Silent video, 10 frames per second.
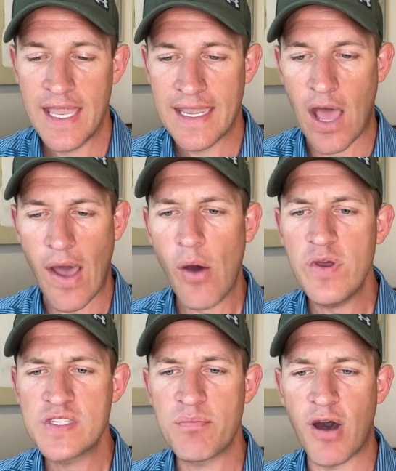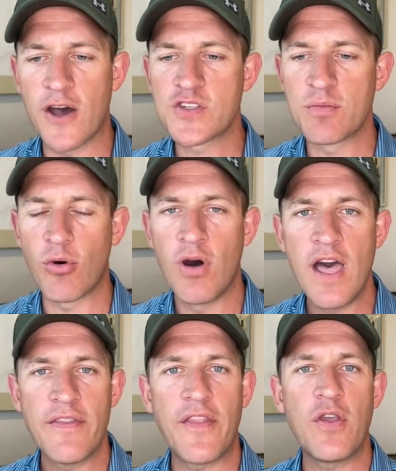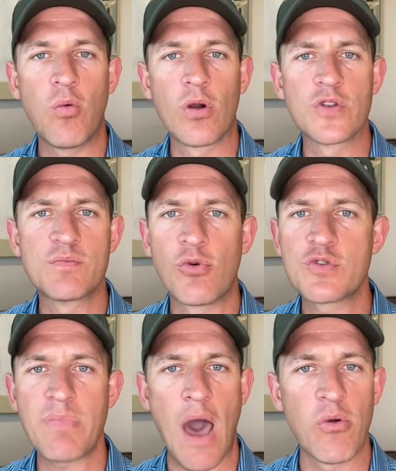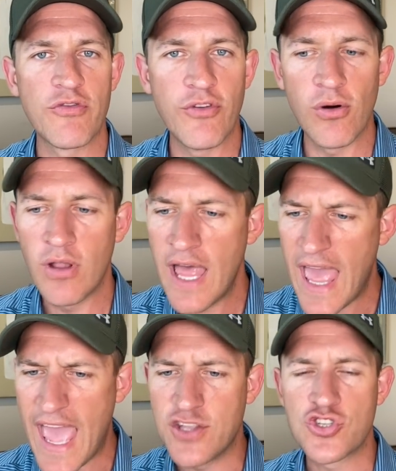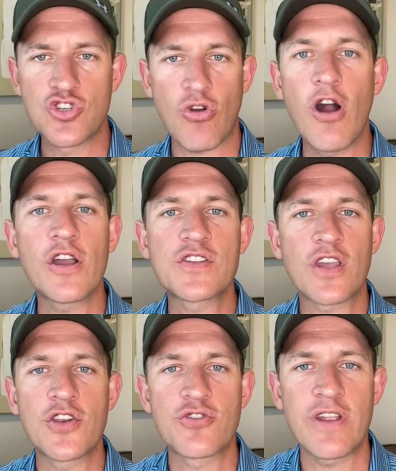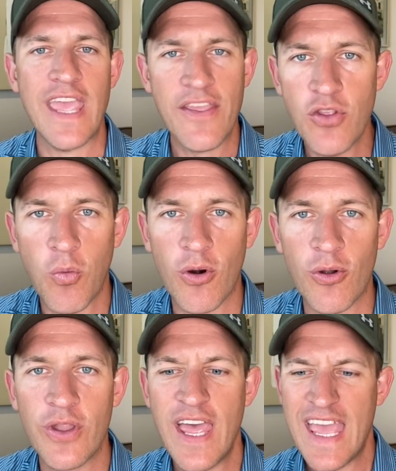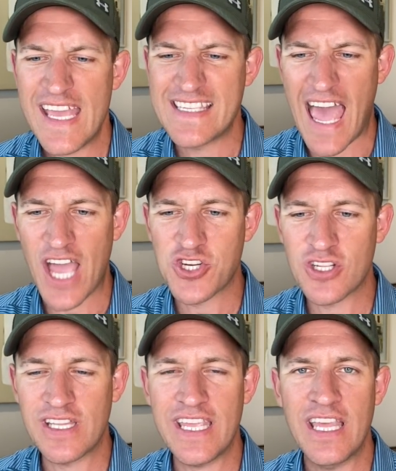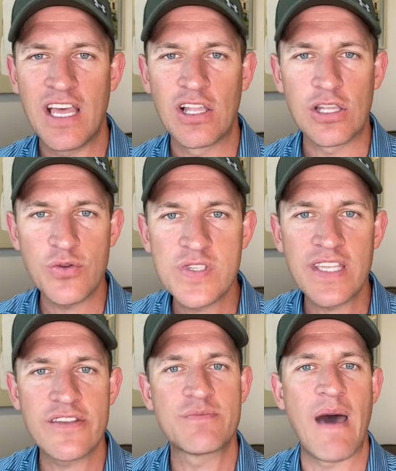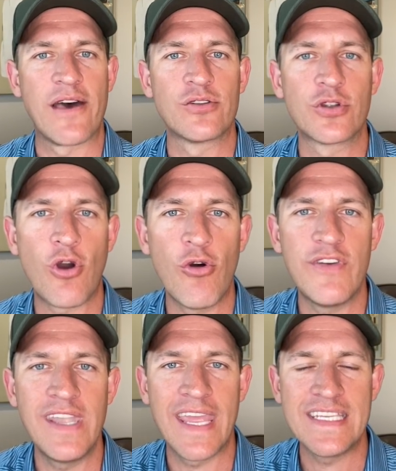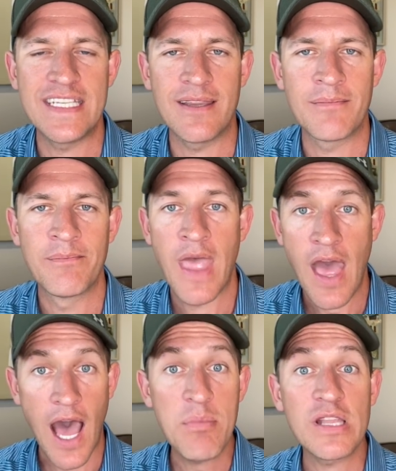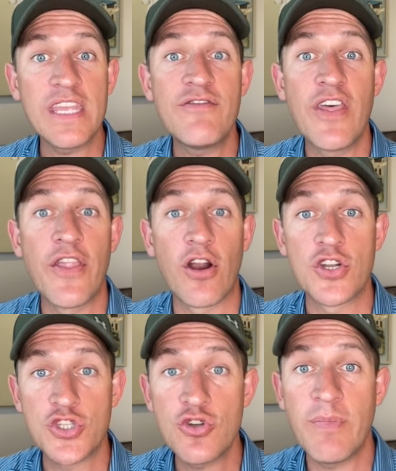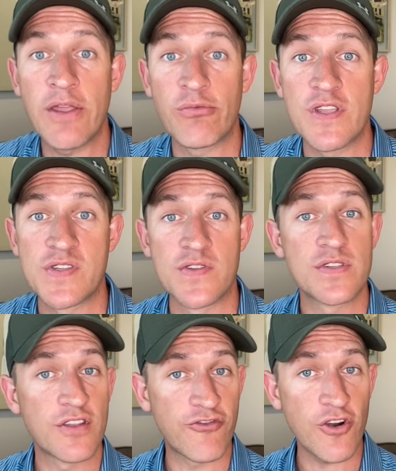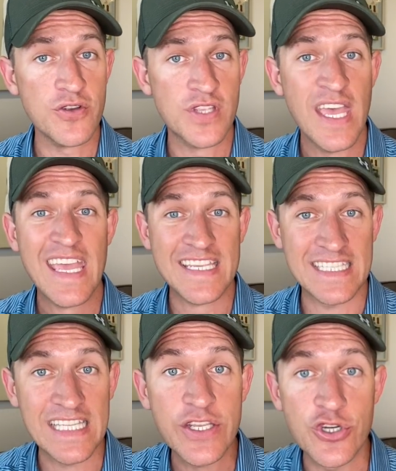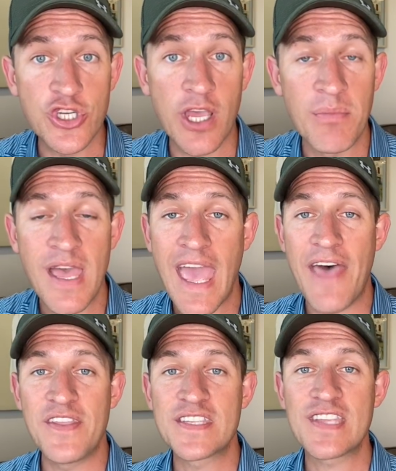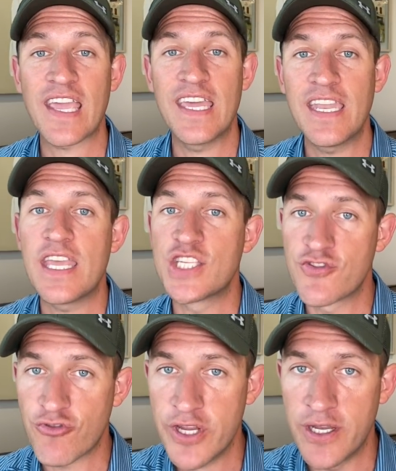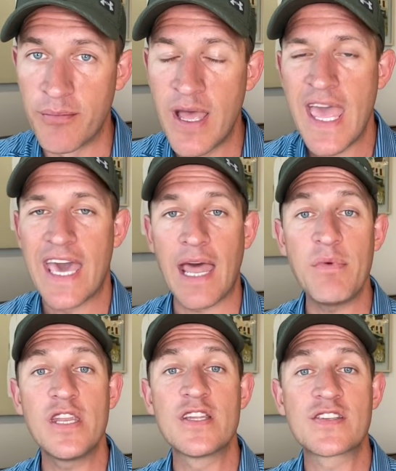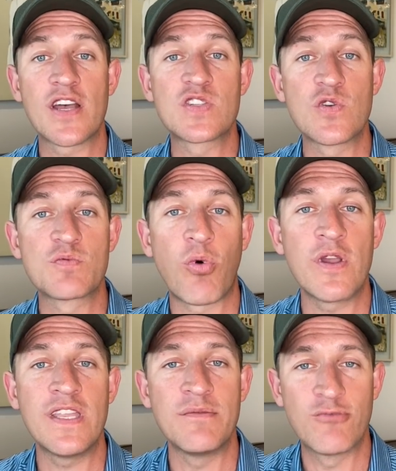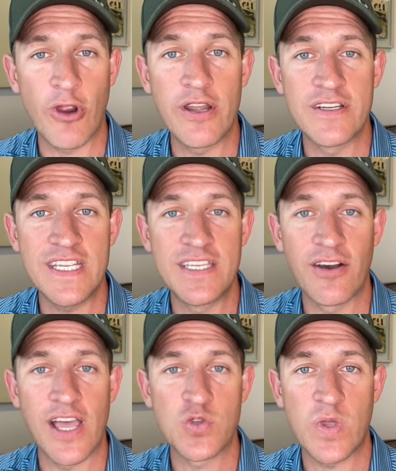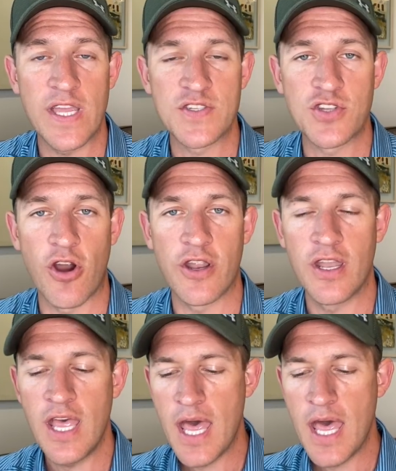Now, how is it possible that the world's most powerful and strongest country in the world is actually losing this battle to COVID-19? I believe that there are two main reasons. The first is leadership, and the second is freedom. And I'm going to discuss those points in greater detail as we get started.